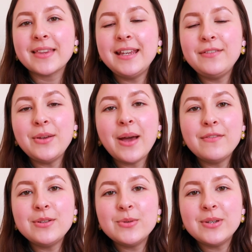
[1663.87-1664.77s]
If you
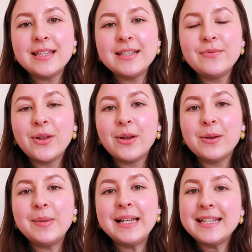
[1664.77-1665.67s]
have enjoyed this
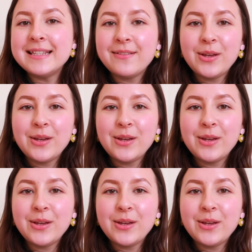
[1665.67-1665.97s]
vlog, please give